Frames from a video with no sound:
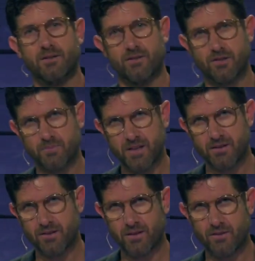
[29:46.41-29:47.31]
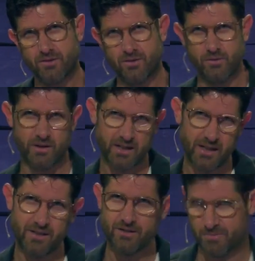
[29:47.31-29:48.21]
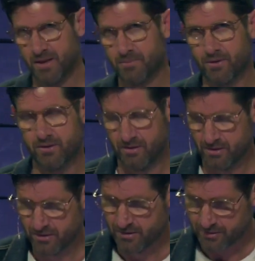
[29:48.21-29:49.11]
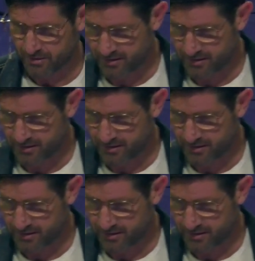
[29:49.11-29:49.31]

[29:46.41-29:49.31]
to speak to those who are not his people, to